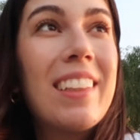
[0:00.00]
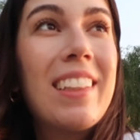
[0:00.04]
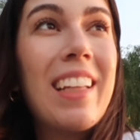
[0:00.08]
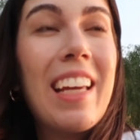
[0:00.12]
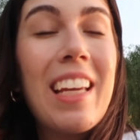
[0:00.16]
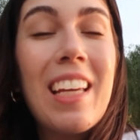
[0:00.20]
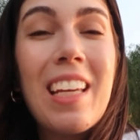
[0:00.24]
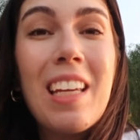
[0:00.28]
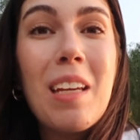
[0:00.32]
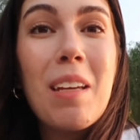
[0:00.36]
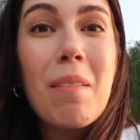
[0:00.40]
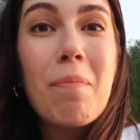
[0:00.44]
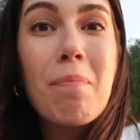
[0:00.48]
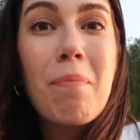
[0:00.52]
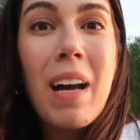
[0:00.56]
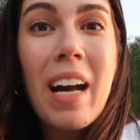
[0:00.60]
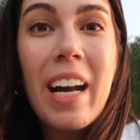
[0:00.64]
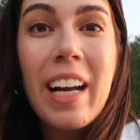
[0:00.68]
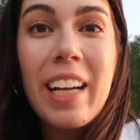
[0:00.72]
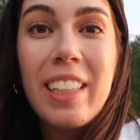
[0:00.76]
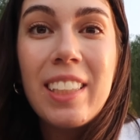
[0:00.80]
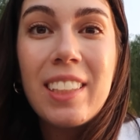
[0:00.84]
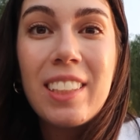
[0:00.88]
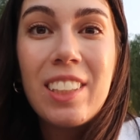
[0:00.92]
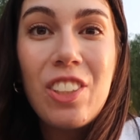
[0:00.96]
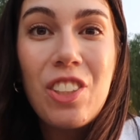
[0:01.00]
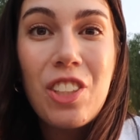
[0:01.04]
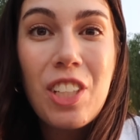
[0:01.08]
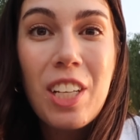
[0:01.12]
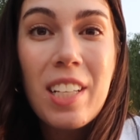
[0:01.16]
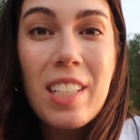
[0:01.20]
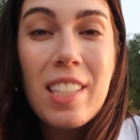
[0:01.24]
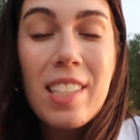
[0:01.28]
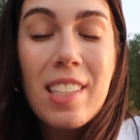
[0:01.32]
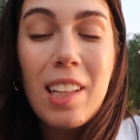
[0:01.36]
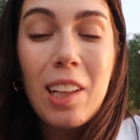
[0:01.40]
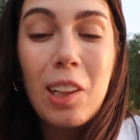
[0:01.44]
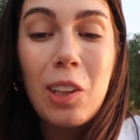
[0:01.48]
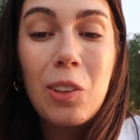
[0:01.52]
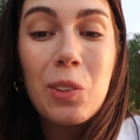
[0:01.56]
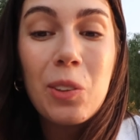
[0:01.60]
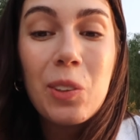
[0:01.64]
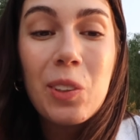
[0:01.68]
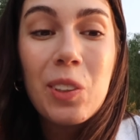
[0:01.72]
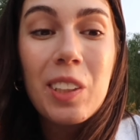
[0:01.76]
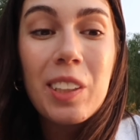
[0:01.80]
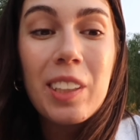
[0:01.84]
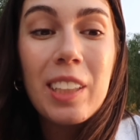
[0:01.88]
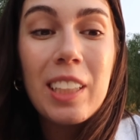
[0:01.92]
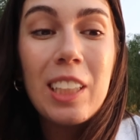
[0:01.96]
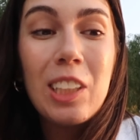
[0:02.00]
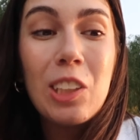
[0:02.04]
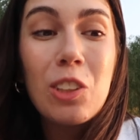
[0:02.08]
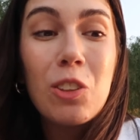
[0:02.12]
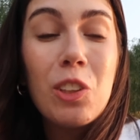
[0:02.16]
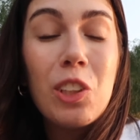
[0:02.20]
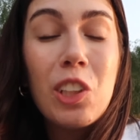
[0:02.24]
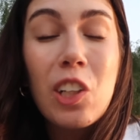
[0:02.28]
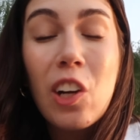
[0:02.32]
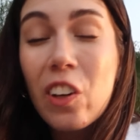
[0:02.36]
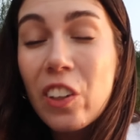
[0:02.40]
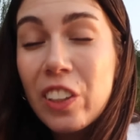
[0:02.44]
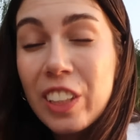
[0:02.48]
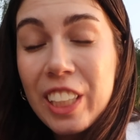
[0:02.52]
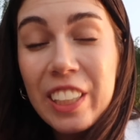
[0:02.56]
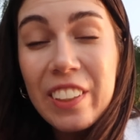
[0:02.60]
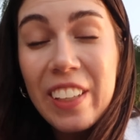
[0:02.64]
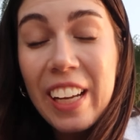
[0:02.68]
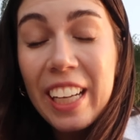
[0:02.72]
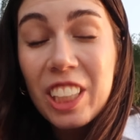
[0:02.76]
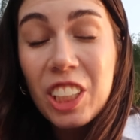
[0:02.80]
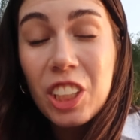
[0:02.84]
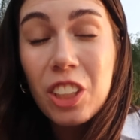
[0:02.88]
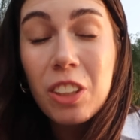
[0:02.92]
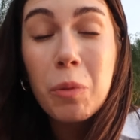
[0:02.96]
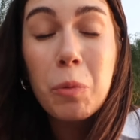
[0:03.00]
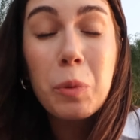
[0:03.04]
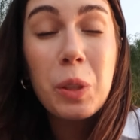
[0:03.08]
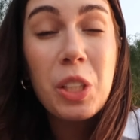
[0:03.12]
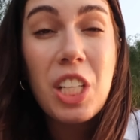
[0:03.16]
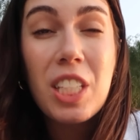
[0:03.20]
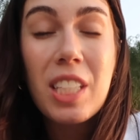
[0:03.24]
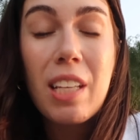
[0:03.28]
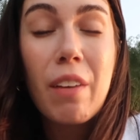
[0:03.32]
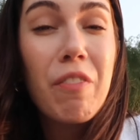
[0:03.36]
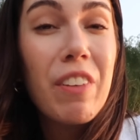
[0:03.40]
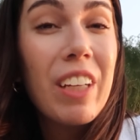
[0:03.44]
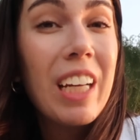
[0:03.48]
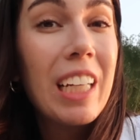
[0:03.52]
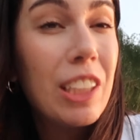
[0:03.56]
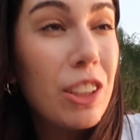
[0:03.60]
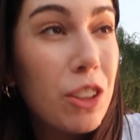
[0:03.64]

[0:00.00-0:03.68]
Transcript: They might just look into your direction, which is something I